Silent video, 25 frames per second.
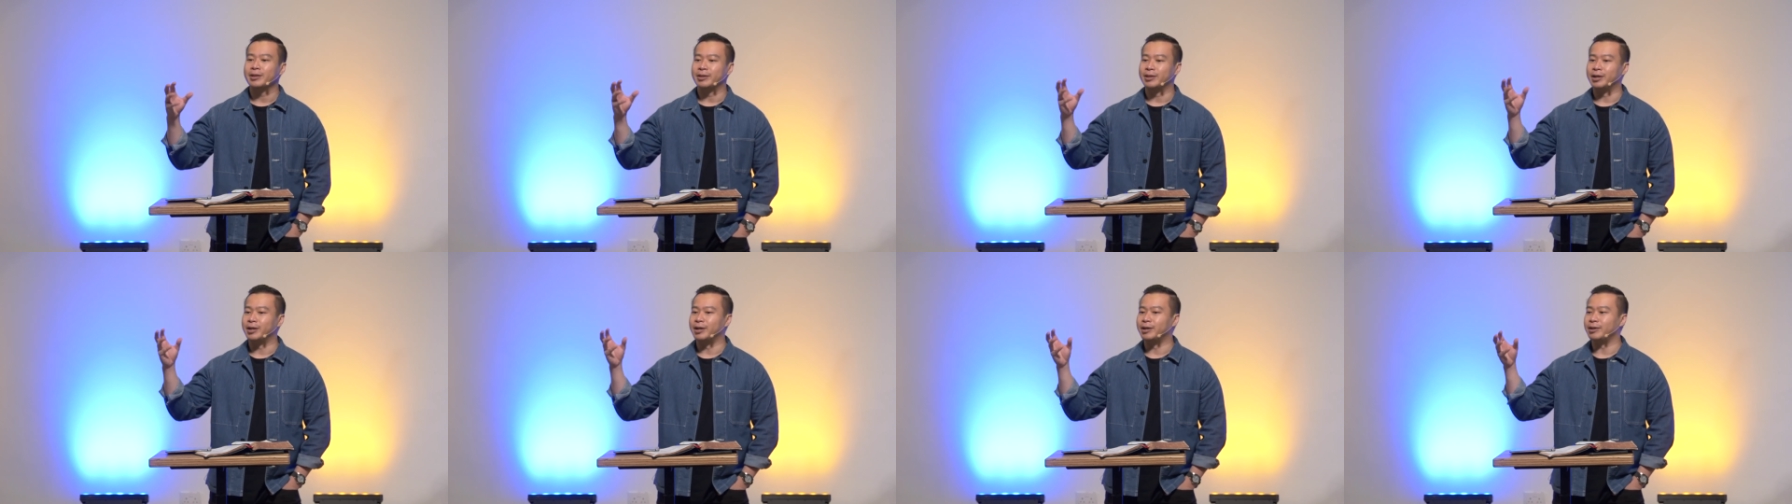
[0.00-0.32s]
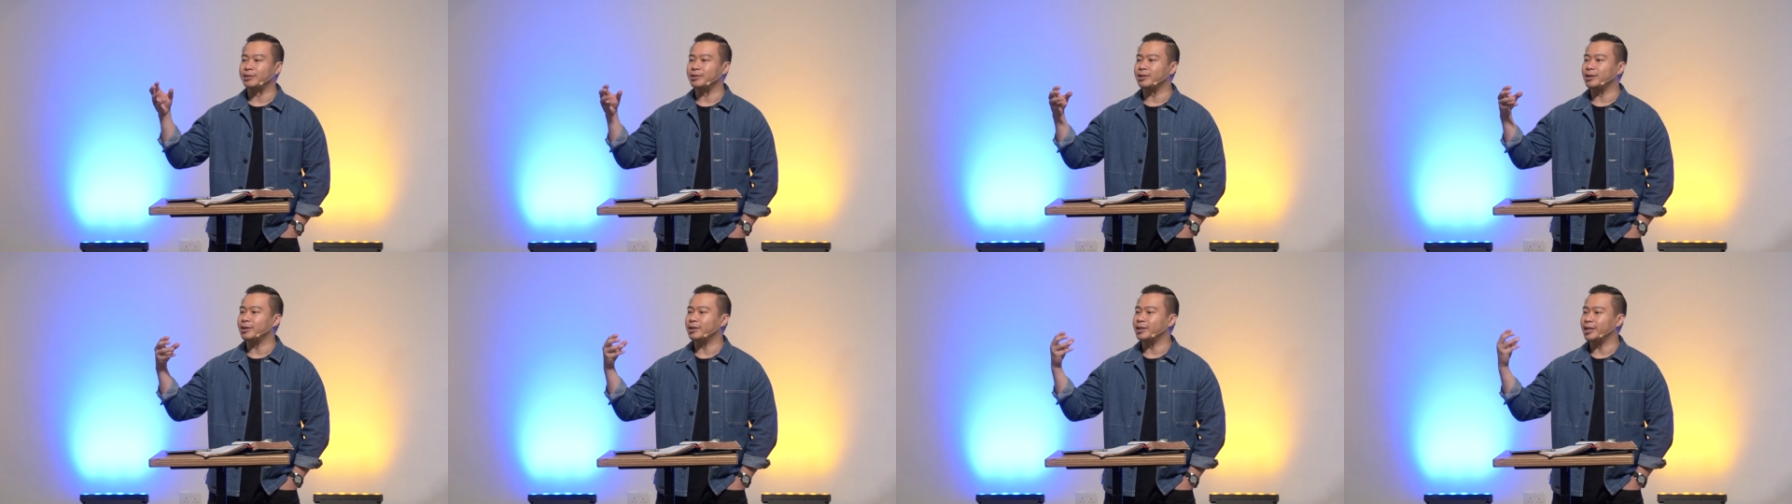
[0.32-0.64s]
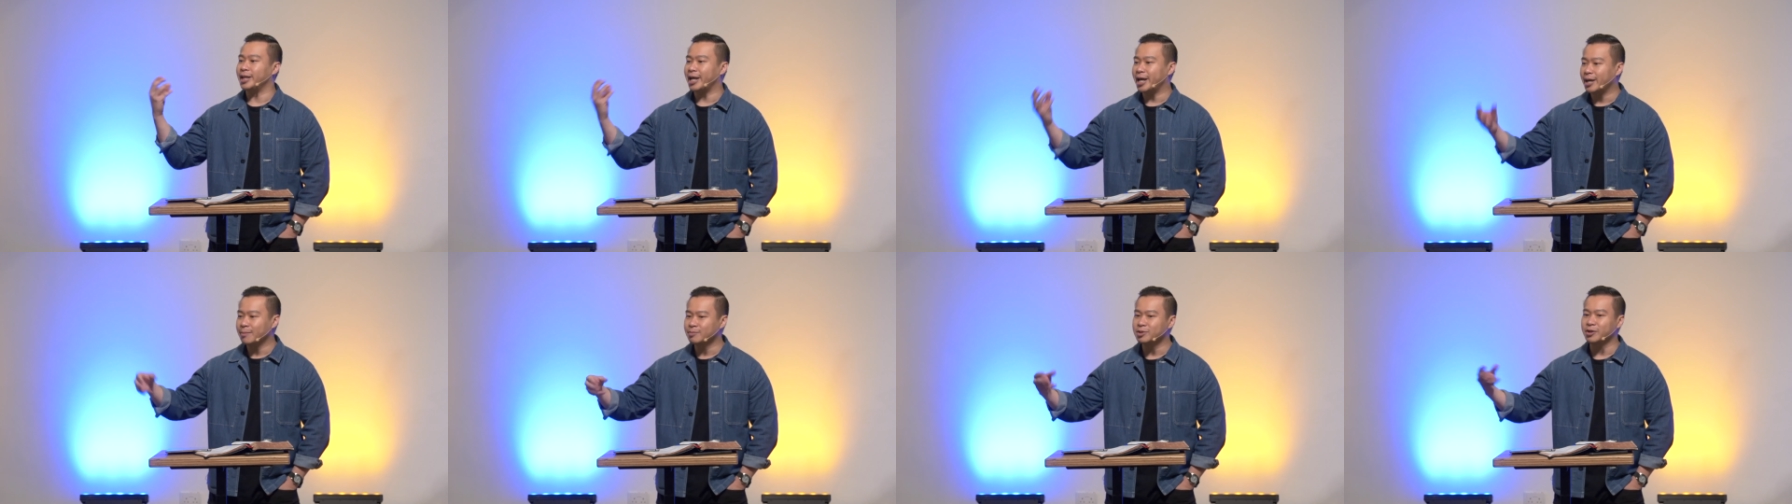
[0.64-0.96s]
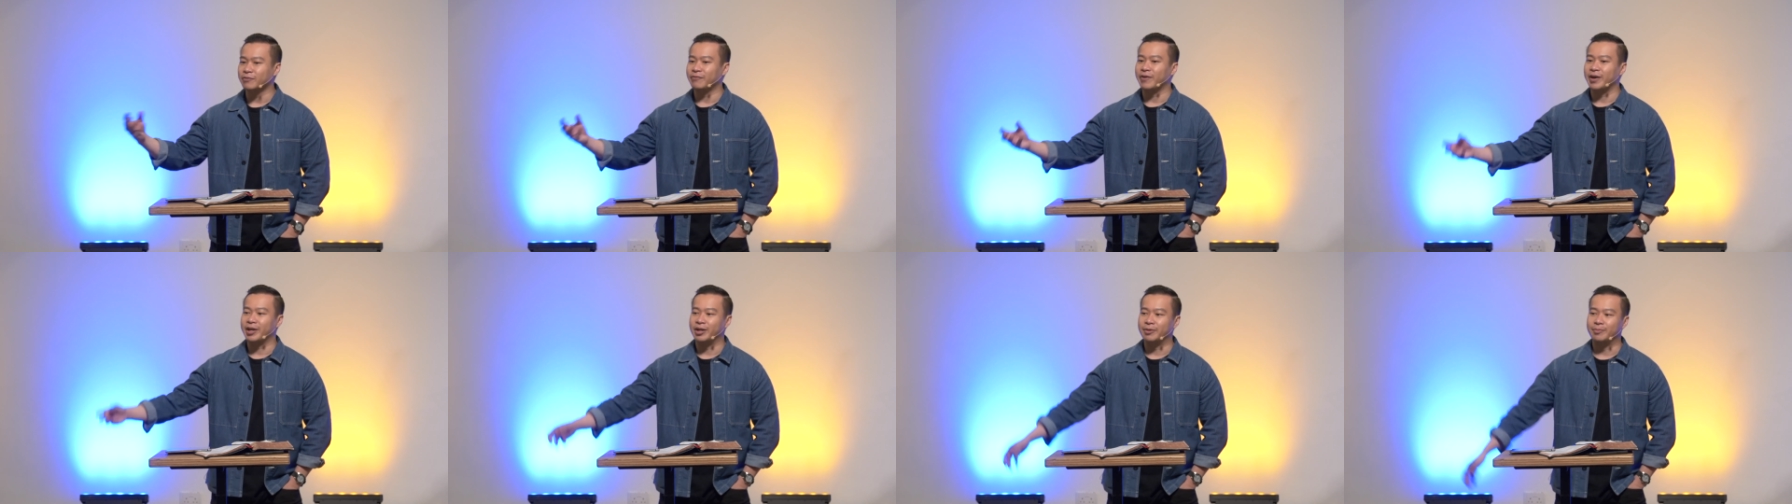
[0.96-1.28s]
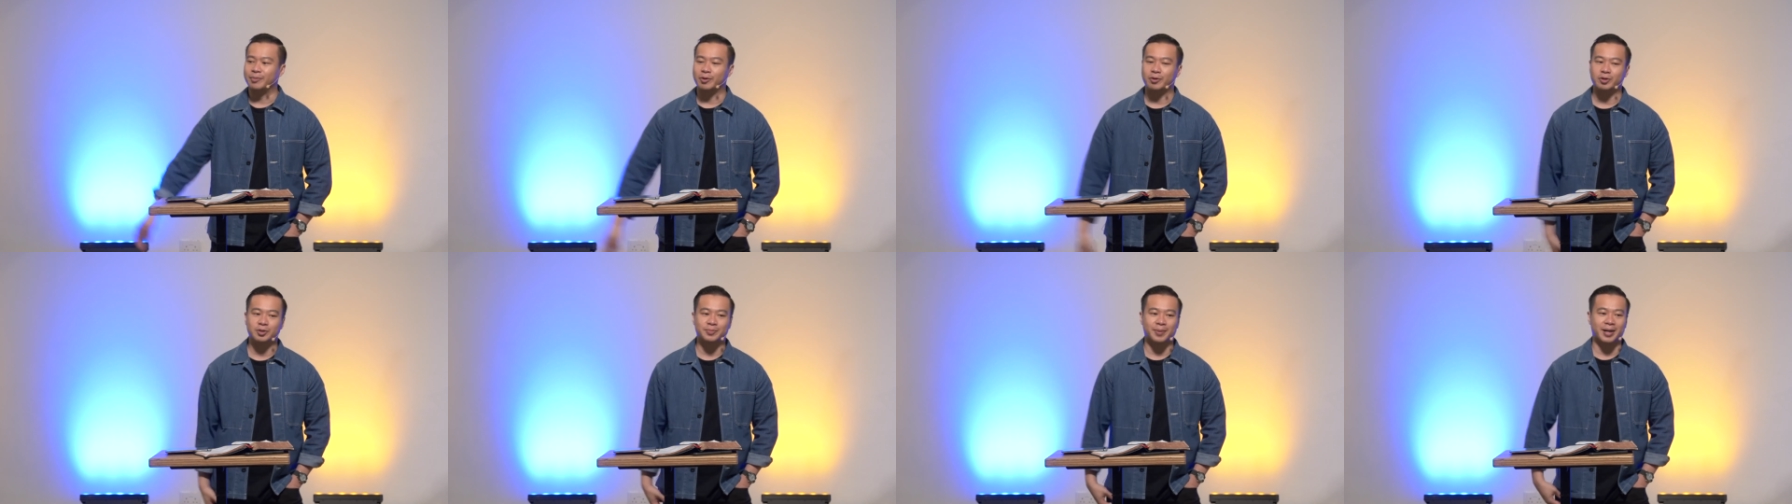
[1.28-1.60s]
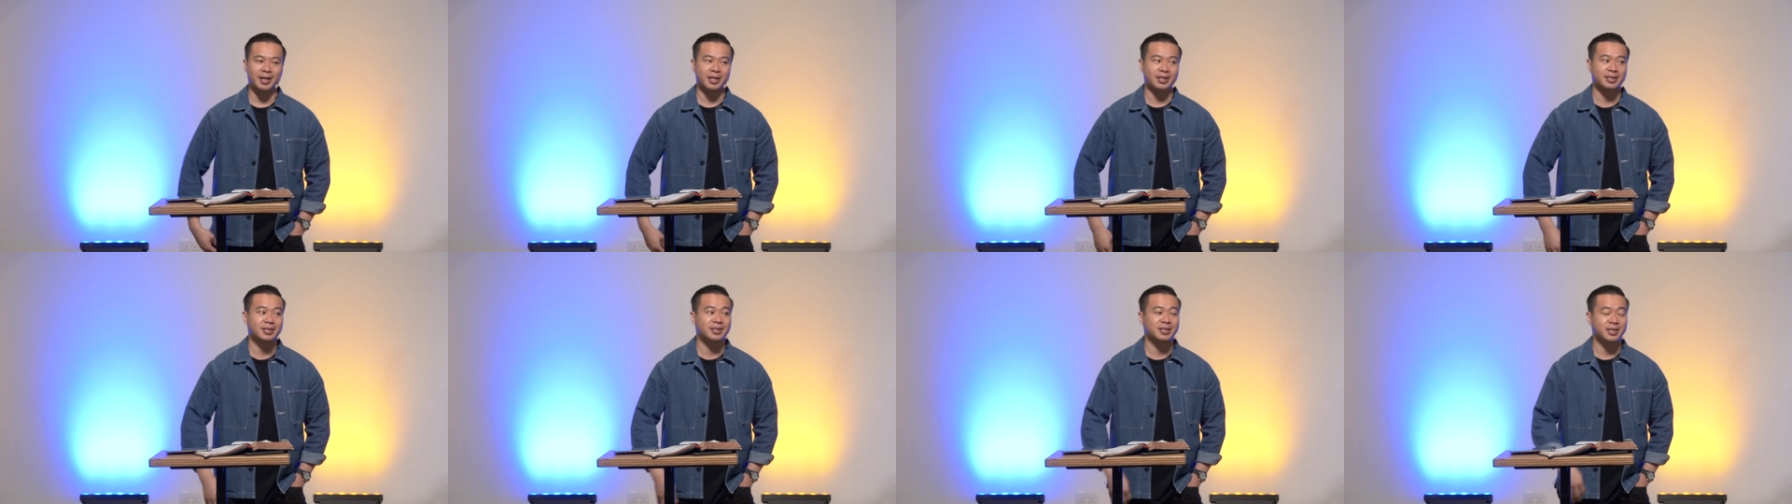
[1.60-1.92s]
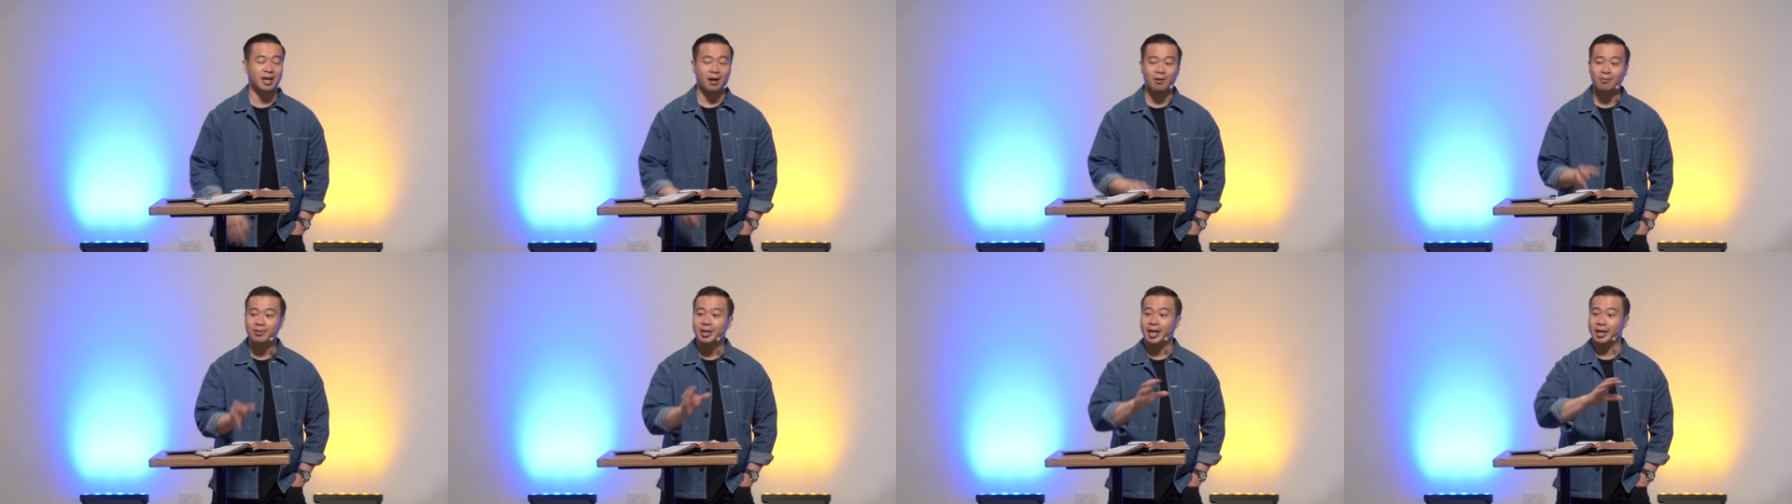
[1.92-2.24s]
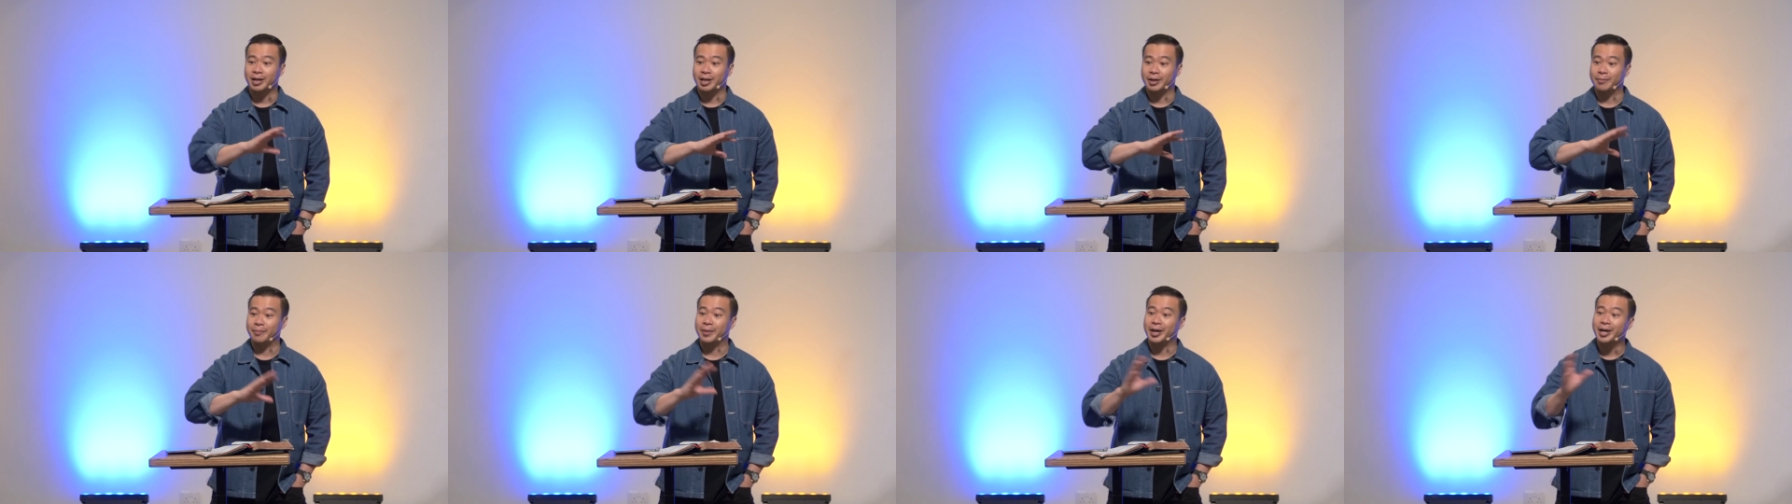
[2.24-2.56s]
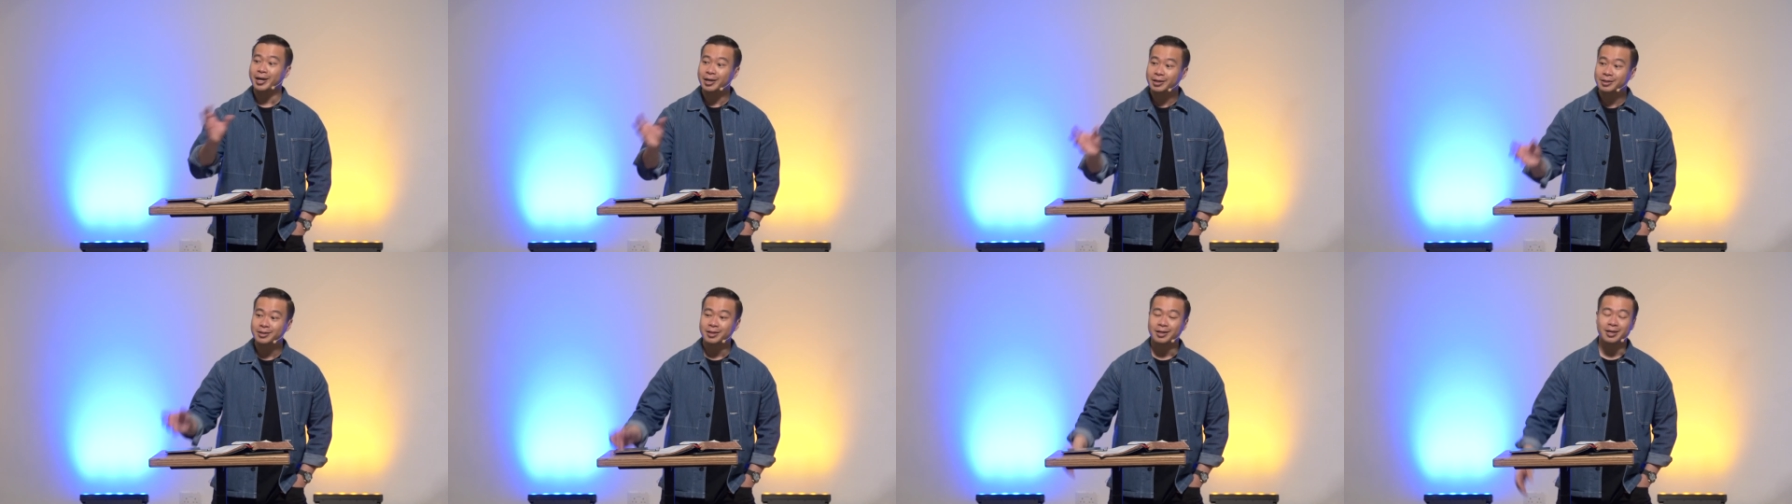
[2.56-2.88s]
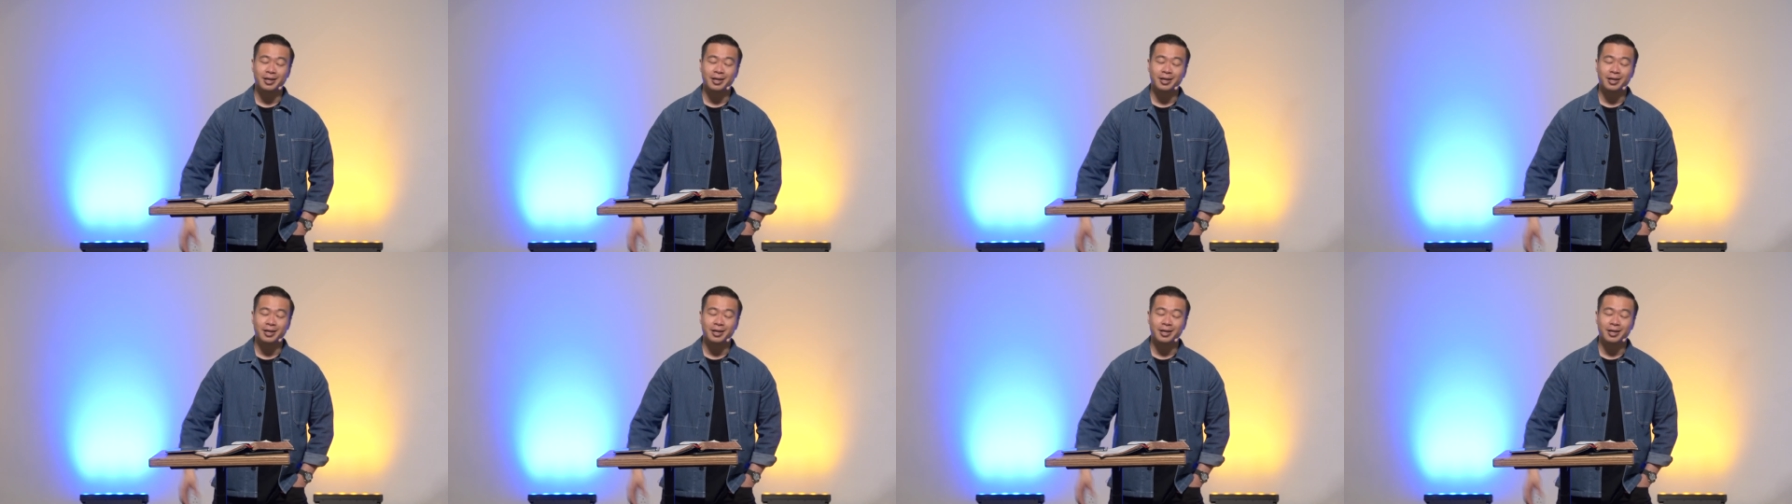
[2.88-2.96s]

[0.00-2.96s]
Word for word: the, the names of animals, but the sound that they make.